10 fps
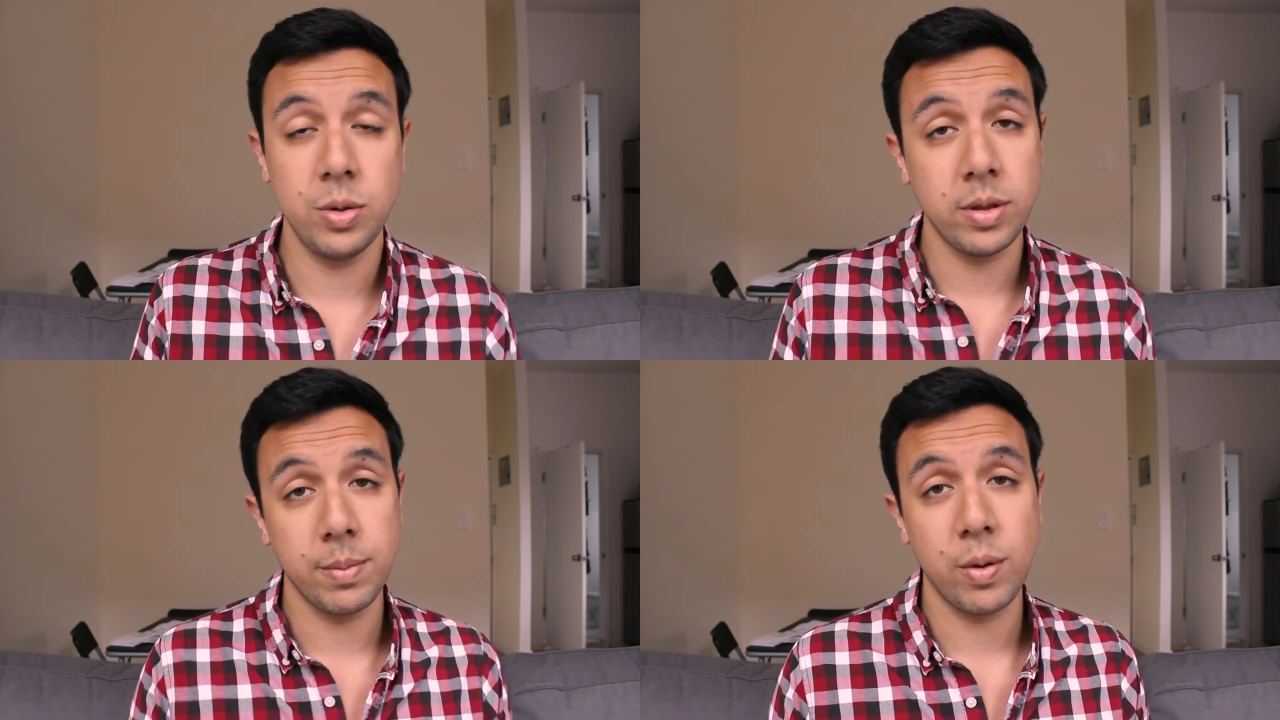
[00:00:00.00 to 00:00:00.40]

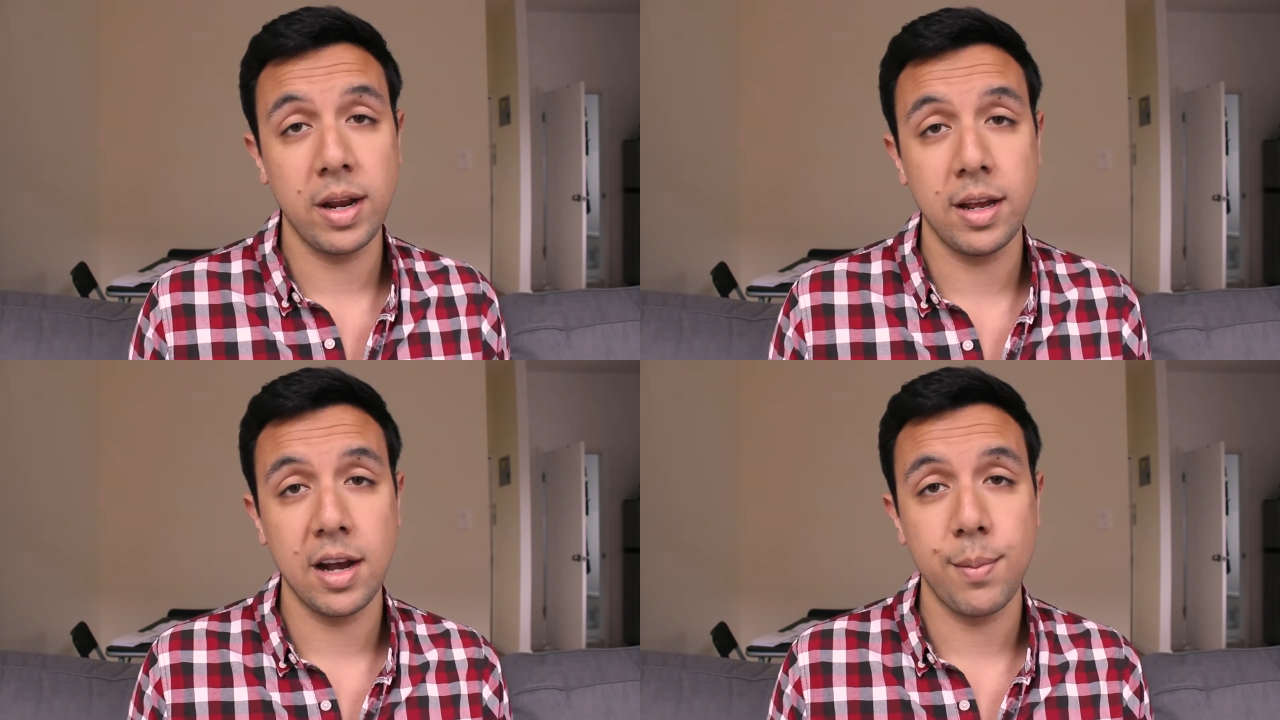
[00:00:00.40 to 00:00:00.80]
doing the
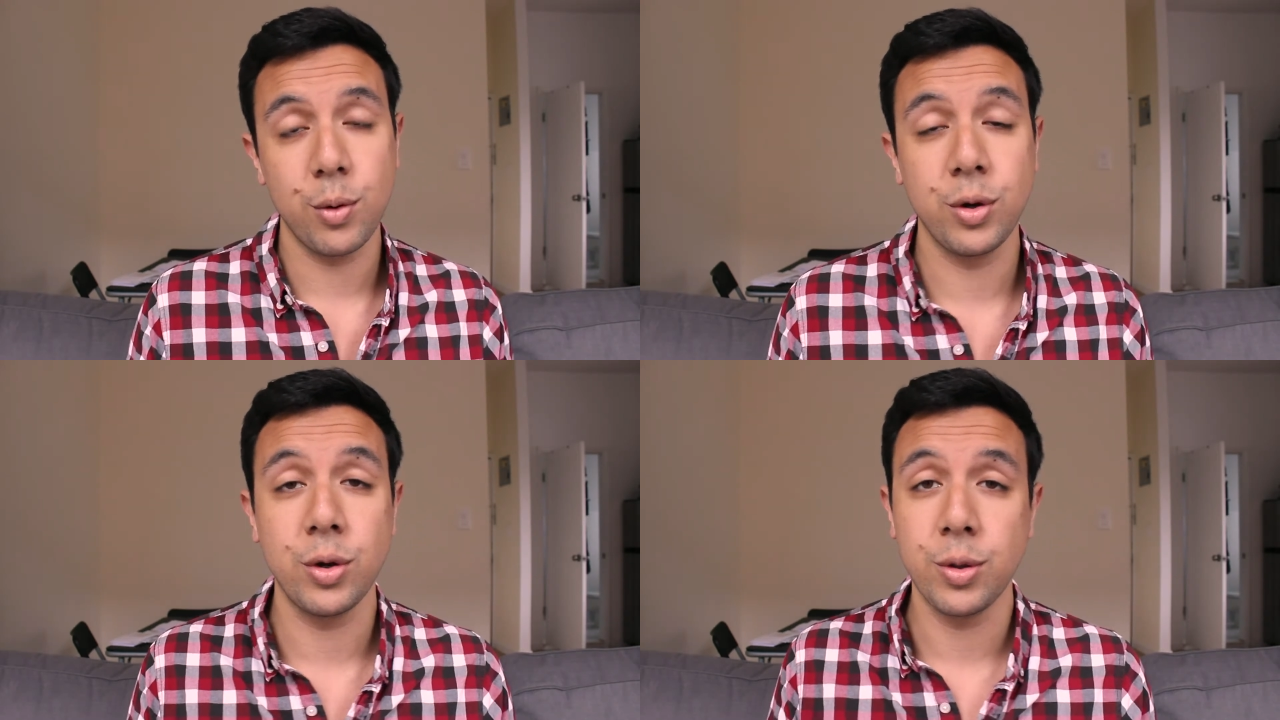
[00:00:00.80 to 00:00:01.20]
breaking
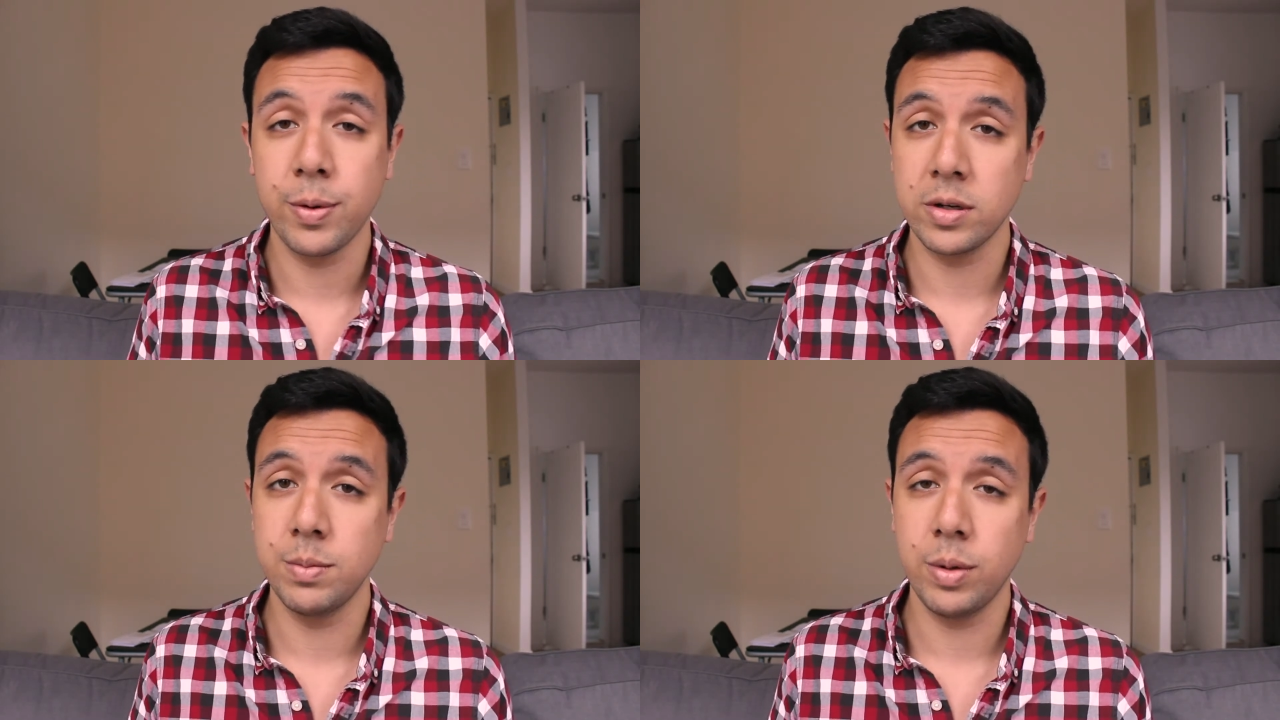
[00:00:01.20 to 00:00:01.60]
up or you're the
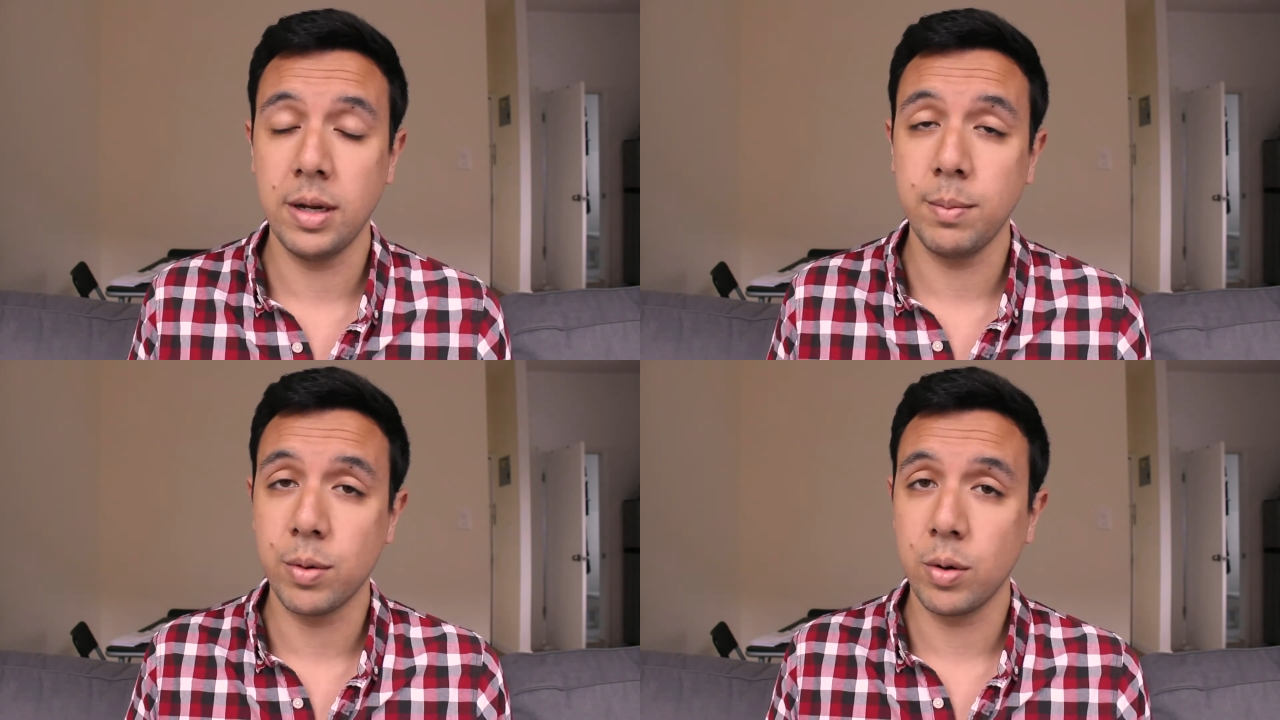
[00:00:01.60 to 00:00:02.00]
person
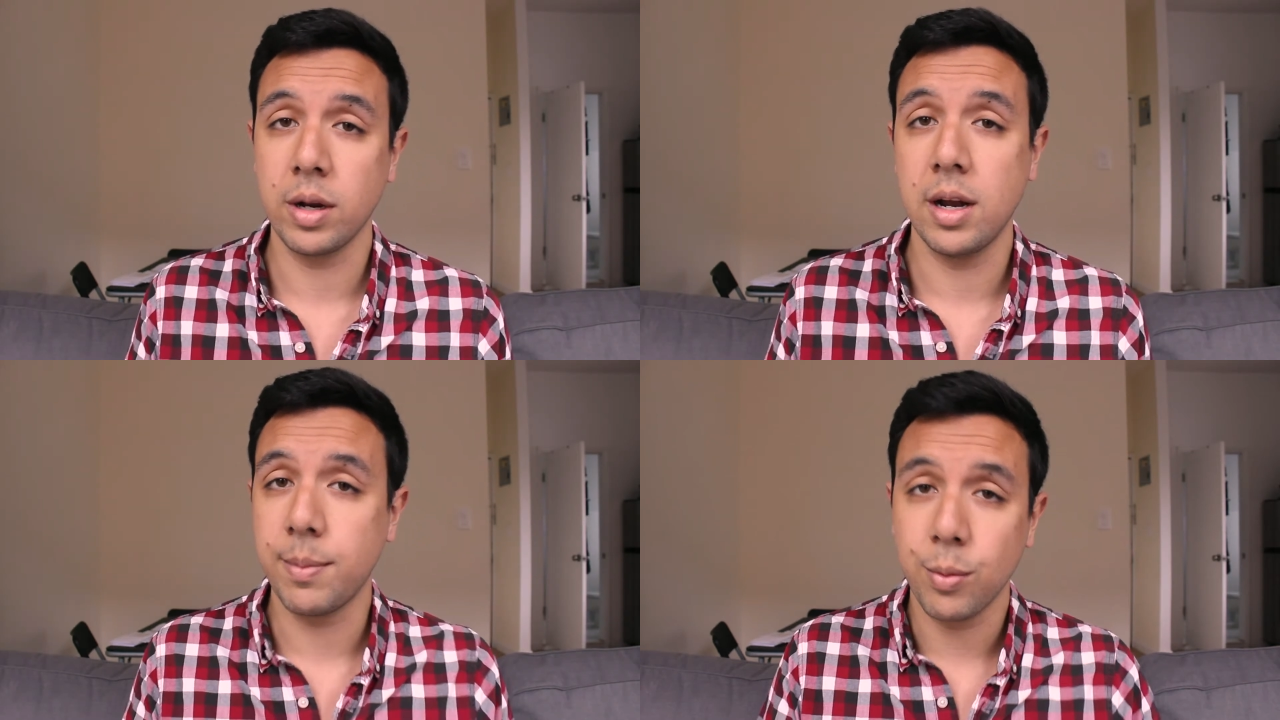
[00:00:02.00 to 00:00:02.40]
being
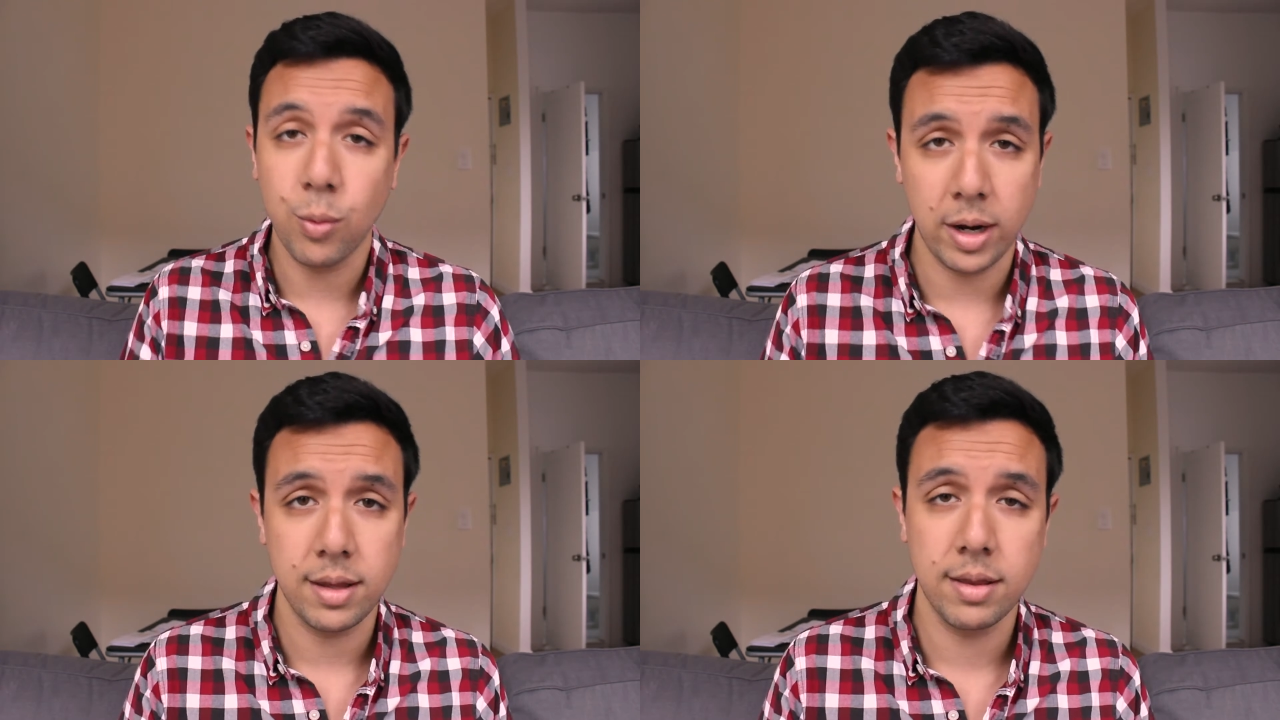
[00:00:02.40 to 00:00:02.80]
broken up
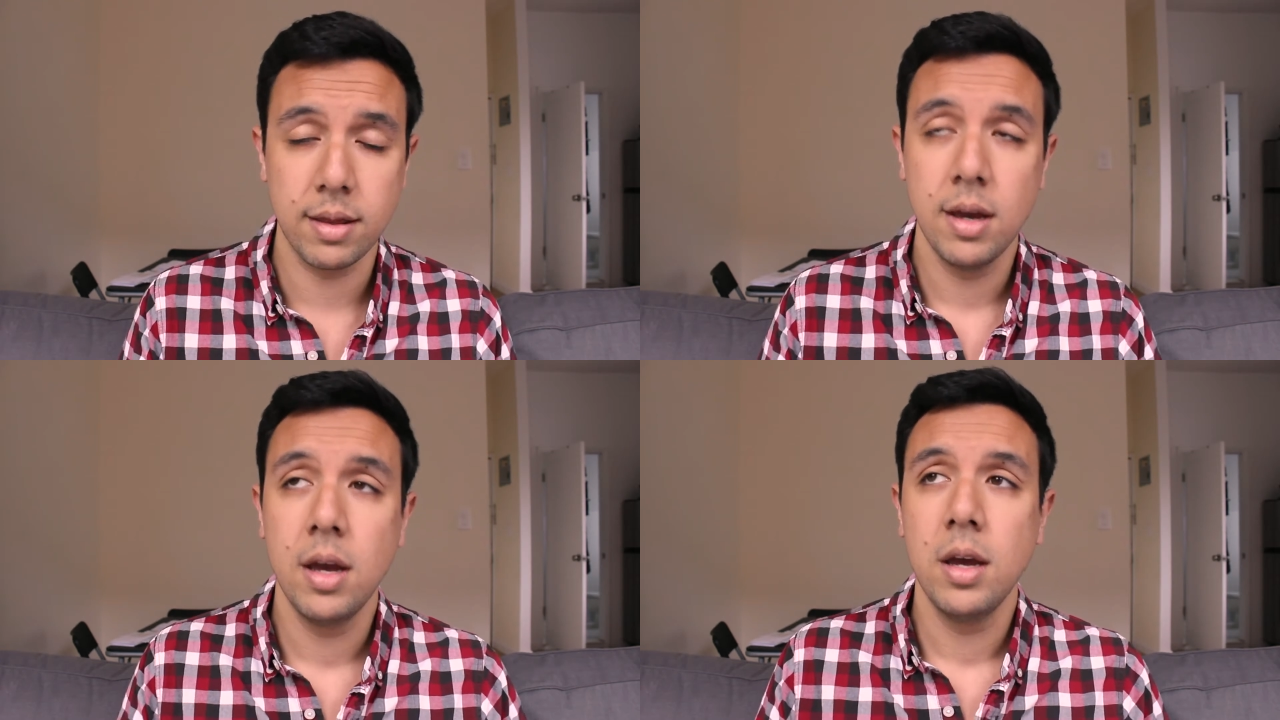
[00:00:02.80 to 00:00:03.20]
with.